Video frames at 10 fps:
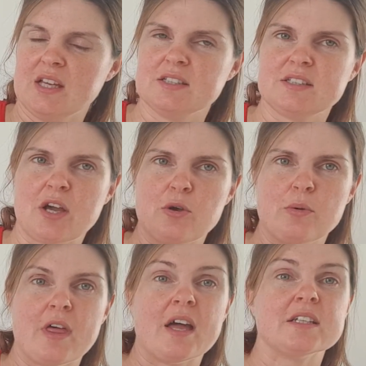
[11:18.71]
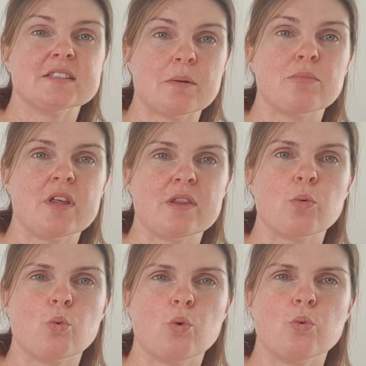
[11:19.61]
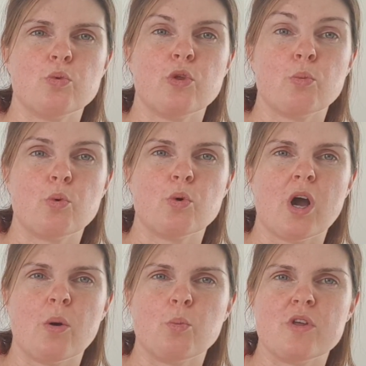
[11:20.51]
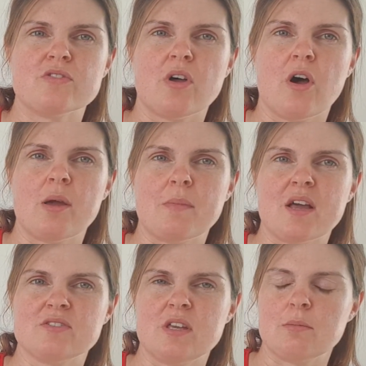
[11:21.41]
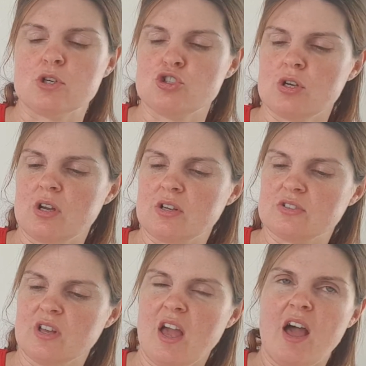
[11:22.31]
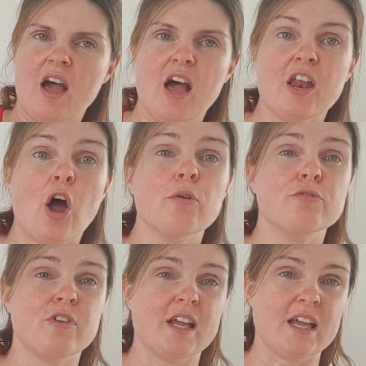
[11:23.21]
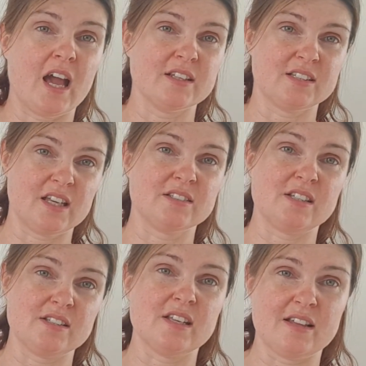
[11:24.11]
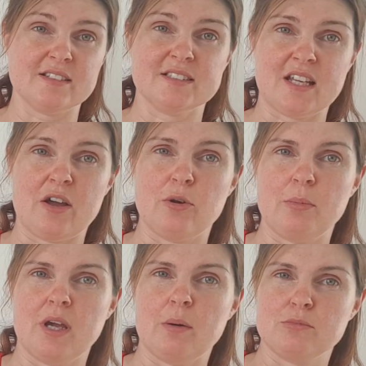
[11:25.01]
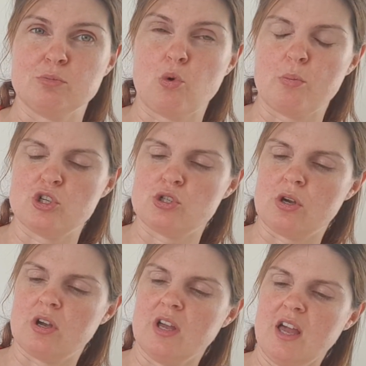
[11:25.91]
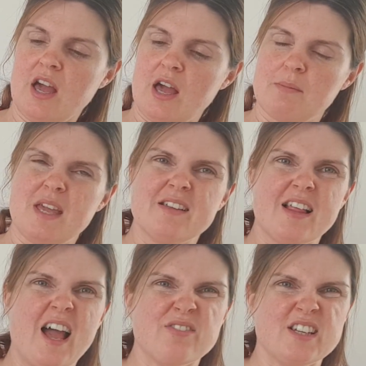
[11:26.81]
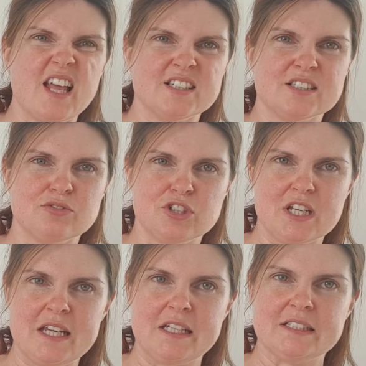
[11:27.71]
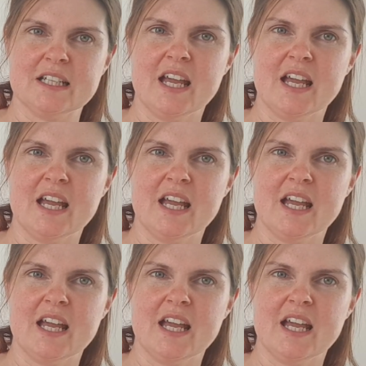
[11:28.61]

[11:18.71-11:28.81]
So that is something that will come with time as he matures, and hopefully as he settles down and becomes more mature, he'll have less of a need